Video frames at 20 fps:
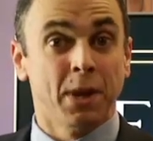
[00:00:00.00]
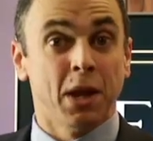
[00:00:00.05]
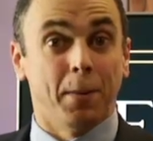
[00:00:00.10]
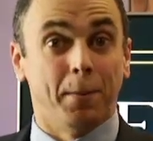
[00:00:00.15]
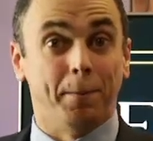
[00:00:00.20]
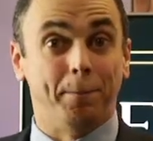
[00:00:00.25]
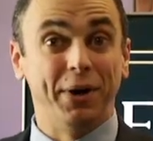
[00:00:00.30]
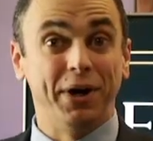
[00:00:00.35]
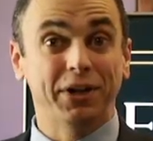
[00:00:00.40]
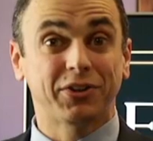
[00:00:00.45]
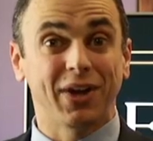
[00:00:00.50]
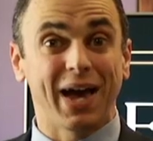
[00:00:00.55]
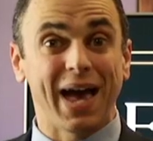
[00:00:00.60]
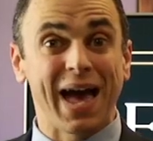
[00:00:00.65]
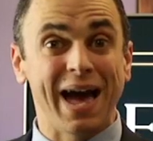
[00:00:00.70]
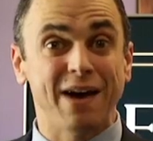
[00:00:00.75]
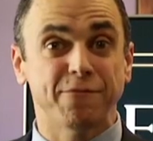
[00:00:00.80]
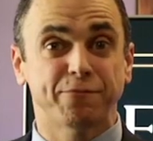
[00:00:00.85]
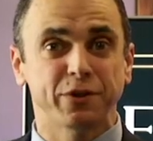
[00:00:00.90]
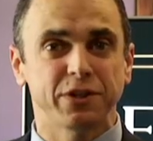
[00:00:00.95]
But
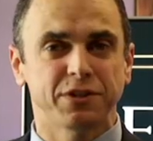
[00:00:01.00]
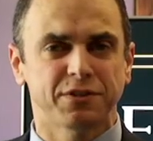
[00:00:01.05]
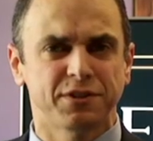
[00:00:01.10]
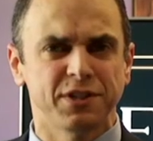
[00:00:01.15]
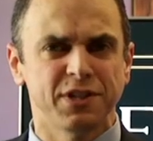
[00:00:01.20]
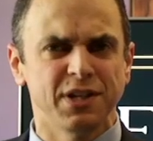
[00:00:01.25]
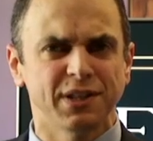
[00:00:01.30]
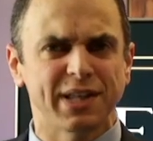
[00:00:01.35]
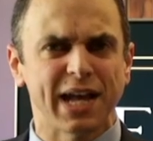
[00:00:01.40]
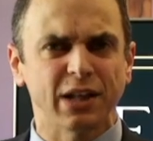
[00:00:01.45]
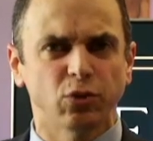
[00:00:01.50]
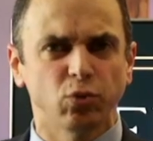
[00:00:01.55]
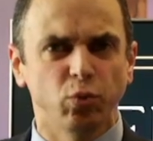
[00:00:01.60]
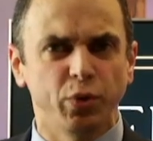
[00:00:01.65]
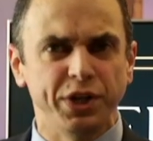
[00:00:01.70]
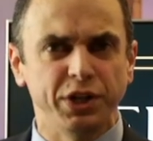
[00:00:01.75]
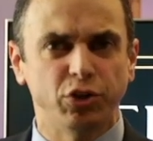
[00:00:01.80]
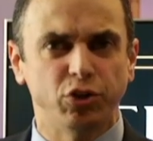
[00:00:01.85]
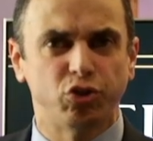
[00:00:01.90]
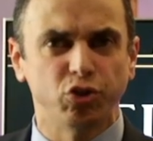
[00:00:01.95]
everything that
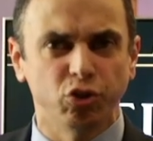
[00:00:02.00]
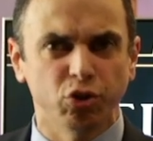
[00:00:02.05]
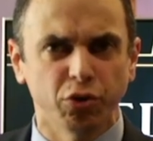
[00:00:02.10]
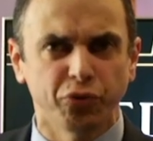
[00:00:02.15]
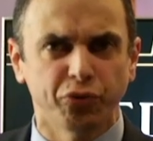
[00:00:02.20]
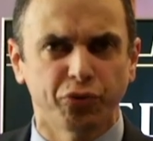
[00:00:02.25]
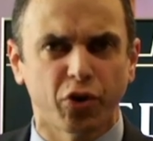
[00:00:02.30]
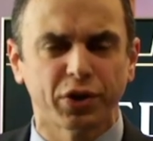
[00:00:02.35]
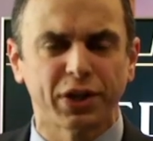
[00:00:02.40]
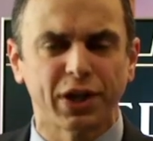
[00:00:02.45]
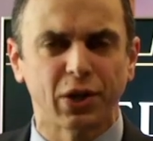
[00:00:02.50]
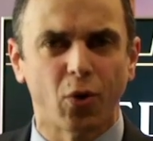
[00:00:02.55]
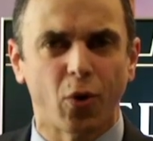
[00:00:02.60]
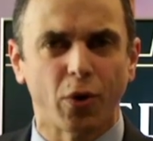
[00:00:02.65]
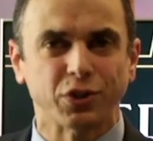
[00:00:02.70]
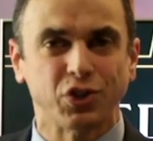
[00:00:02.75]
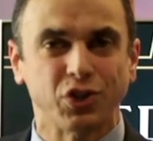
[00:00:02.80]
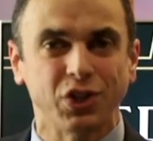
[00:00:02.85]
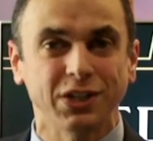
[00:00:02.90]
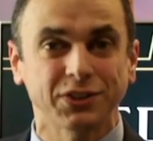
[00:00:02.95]
we do for the
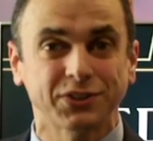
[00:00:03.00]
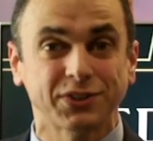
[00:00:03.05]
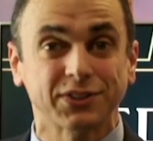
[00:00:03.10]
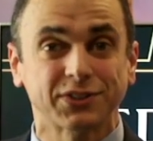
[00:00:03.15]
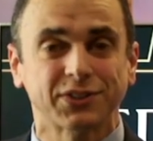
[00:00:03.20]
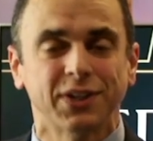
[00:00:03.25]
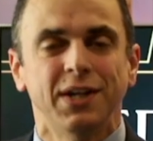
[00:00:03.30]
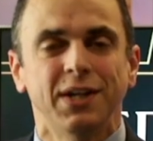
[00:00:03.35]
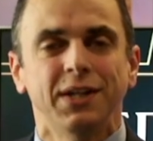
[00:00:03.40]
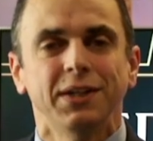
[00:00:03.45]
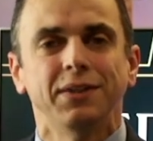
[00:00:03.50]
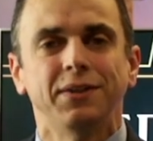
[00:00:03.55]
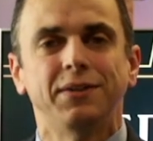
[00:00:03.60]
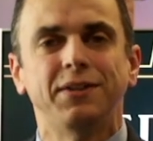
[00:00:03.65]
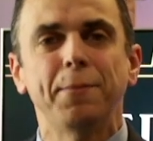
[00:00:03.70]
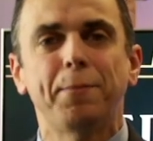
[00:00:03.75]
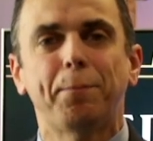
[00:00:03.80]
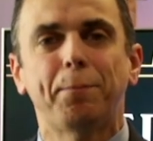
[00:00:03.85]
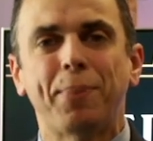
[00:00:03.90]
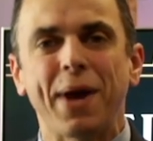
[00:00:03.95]
Lord Jesus
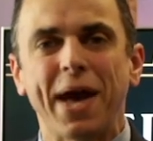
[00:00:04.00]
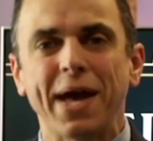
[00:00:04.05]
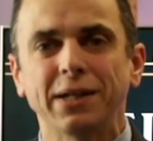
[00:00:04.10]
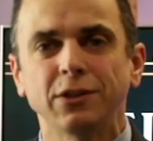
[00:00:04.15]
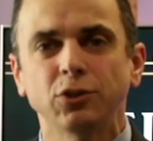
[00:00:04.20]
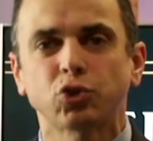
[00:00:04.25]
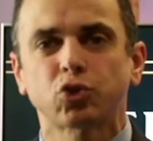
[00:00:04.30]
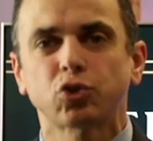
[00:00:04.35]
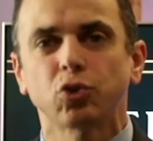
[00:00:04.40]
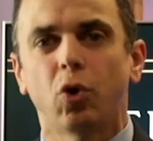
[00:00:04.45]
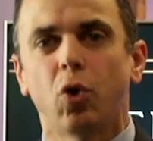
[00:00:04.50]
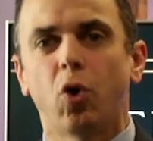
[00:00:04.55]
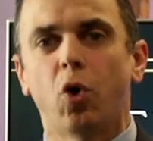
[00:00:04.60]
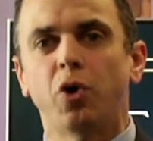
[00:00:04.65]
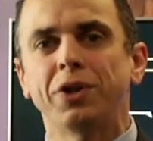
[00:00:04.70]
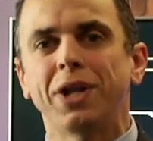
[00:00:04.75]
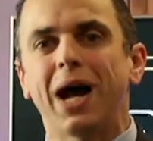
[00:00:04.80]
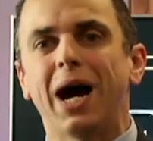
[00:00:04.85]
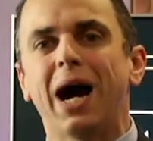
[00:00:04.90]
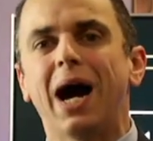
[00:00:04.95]
depends
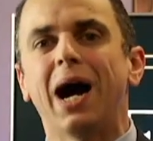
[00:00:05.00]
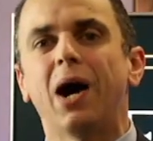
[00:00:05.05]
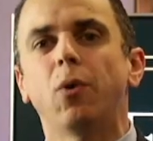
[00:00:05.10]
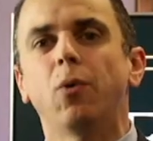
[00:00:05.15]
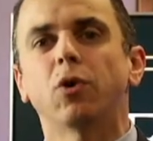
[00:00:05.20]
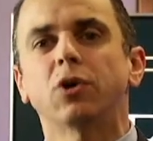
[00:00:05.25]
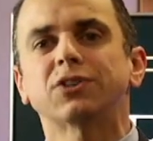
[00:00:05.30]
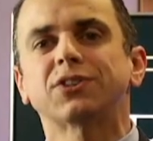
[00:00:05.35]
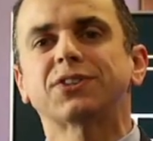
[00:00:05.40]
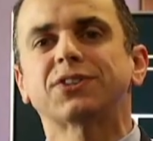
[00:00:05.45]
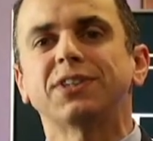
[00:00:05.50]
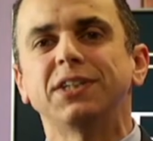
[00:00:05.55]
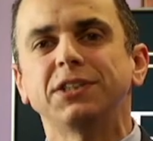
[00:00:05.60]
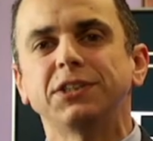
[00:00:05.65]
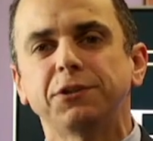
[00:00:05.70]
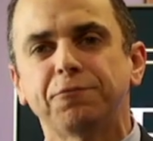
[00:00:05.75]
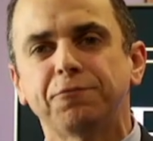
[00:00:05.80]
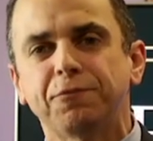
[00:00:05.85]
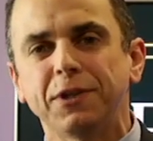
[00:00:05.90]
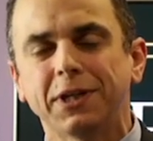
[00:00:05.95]
on our
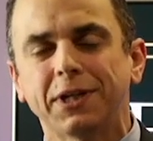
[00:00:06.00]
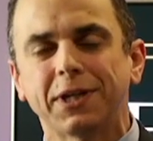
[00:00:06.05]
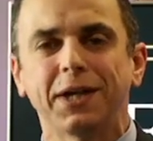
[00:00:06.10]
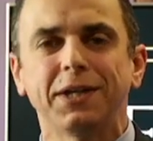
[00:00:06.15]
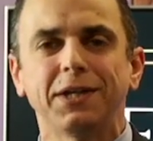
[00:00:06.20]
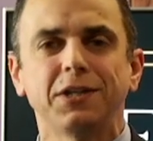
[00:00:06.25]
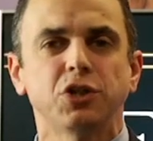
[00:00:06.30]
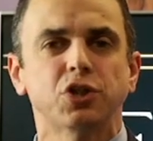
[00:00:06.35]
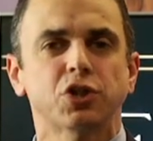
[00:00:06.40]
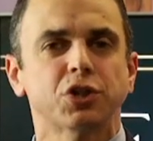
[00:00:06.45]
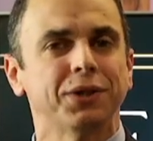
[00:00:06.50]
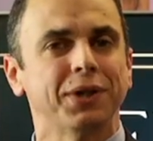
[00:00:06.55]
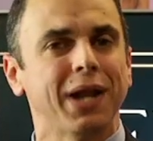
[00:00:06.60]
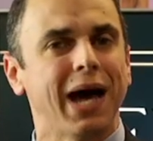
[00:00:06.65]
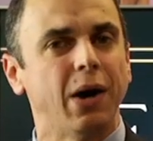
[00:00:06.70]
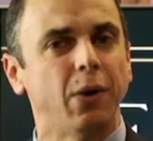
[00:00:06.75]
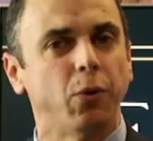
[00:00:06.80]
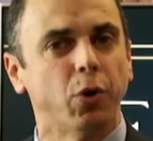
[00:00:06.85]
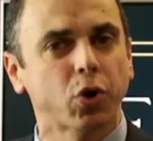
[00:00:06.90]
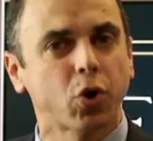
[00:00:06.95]
sanctification,
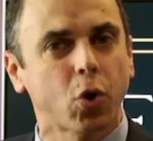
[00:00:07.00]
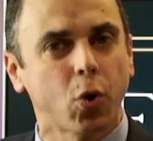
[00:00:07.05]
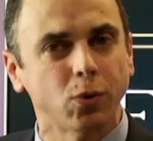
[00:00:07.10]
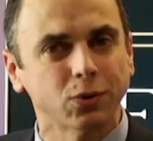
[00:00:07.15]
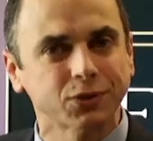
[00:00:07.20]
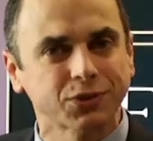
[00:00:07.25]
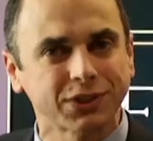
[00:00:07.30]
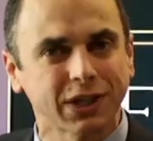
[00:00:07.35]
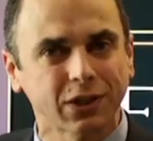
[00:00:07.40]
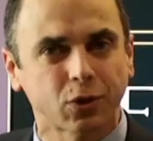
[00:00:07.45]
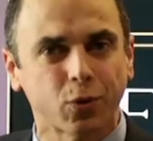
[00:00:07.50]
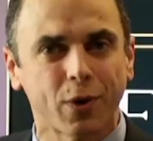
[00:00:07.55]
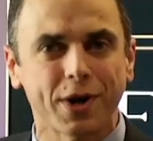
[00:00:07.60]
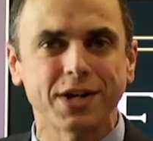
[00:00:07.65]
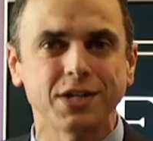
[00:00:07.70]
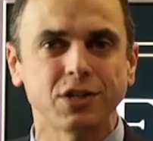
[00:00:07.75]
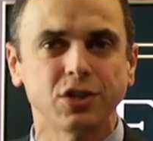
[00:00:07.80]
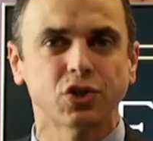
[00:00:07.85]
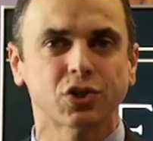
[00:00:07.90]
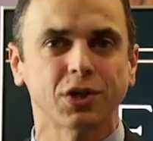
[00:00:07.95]
our
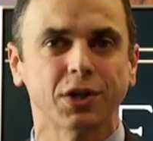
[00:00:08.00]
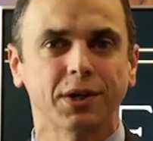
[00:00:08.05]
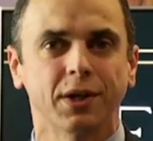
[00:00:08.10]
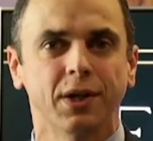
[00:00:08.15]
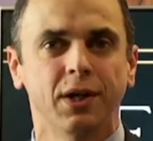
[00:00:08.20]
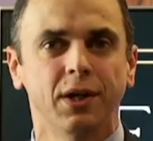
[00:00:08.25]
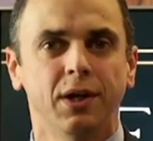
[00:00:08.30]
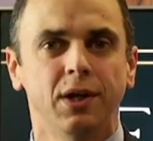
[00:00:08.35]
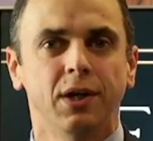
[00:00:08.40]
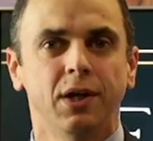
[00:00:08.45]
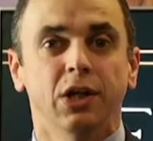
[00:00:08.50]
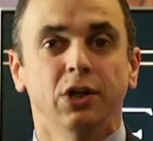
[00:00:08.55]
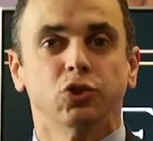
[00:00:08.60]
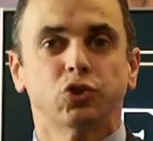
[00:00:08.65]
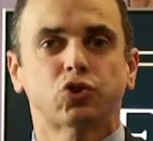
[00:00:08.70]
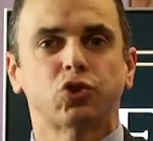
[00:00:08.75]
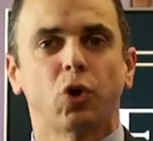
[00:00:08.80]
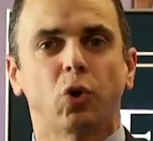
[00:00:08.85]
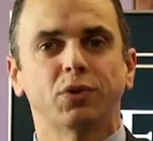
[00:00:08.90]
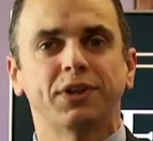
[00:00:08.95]
consecration.
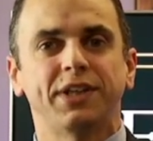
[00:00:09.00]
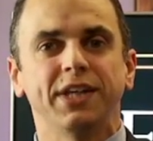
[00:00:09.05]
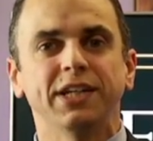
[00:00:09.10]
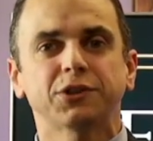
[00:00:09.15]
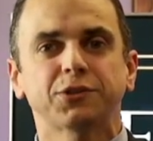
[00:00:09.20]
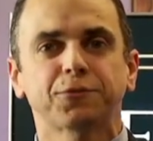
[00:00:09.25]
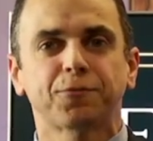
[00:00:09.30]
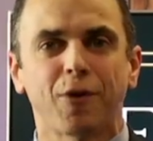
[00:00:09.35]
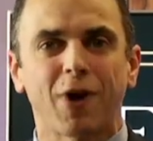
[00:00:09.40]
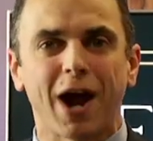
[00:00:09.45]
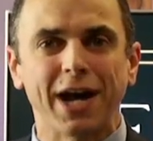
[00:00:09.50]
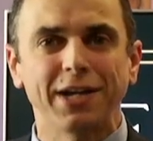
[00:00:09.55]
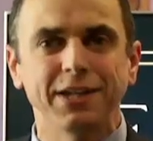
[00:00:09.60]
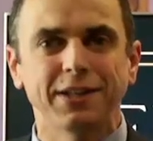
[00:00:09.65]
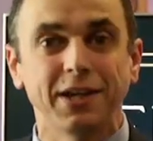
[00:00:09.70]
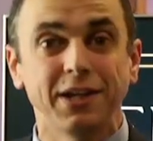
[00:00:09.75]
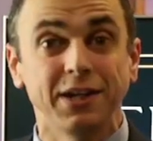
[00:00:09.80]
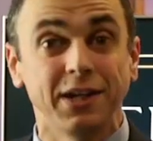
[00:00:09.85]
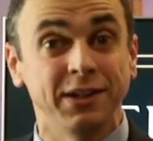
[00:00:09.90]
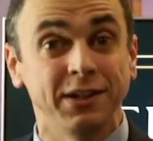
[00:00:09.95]
So this
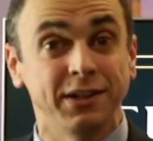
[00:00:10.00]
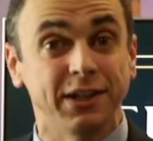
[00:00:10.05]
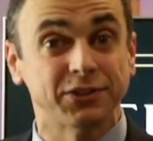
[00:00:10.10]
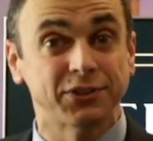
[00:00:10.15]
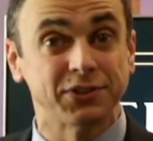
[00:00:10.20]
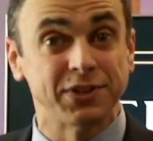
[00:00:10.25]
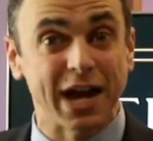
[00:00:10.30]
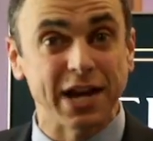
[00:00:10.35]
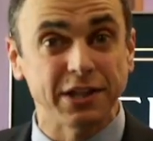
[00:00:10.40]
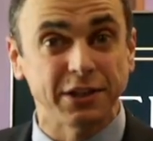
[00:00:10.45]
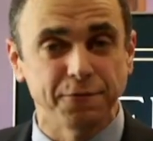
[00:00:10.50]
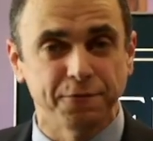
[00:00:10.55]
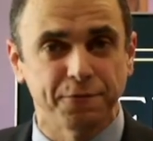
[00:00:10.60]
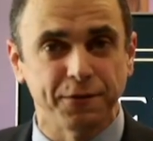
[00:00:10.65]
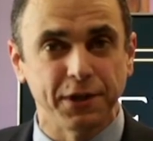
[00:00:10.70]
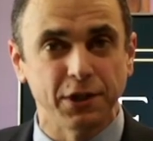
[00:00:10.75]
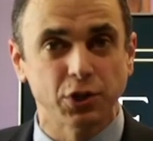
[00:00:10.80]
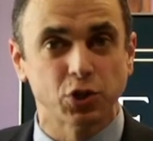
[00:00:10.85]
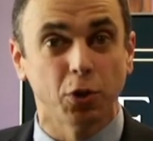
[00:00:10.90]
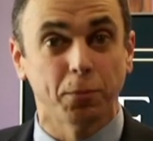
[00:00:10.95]
Friday, in this night
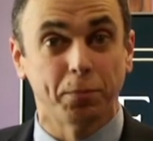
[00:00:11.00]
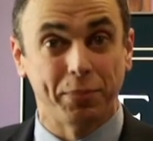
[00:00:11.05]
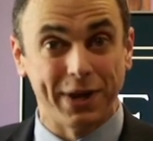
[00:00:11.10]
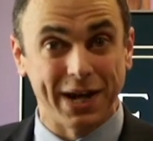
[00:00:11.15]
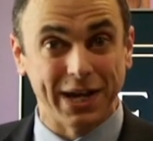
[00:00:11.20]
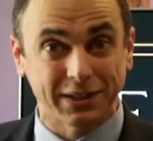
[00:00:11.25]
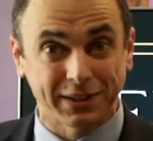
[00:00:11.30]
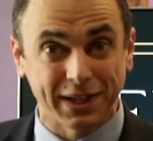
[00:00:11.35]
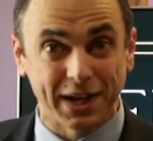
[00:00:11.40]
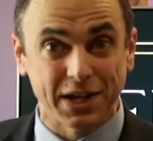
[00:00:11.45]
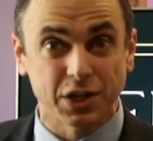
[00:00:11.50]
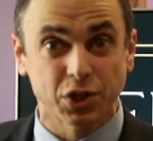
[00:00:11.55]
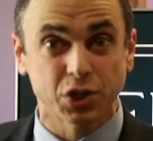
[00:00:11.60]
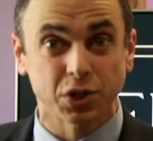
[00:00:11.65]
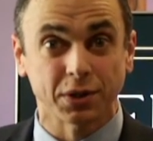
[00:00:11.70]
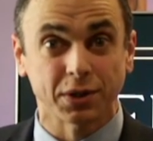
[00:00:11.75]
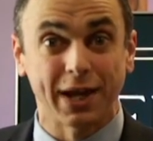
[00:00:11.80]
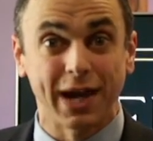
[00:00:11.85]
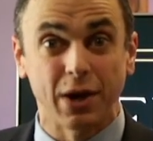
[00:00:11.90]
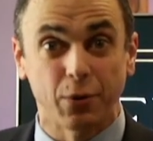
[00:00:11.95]
vigil, pay
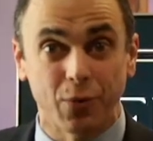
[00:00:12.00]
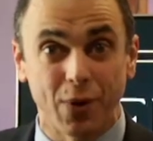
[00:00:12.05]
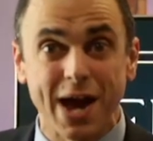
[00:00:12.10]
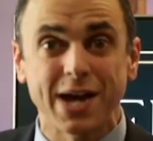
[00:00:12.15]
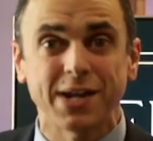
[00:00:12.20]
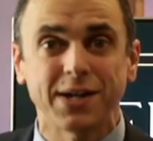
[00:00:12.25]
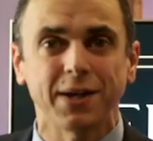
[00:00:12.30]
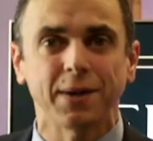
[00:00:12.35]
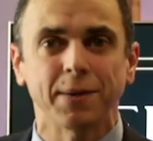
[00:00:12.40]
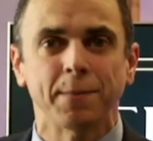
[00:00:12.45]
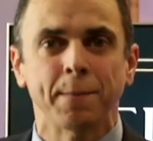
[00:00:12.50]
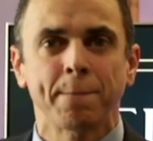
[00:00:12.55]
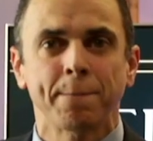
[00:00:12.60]
attention, get ready.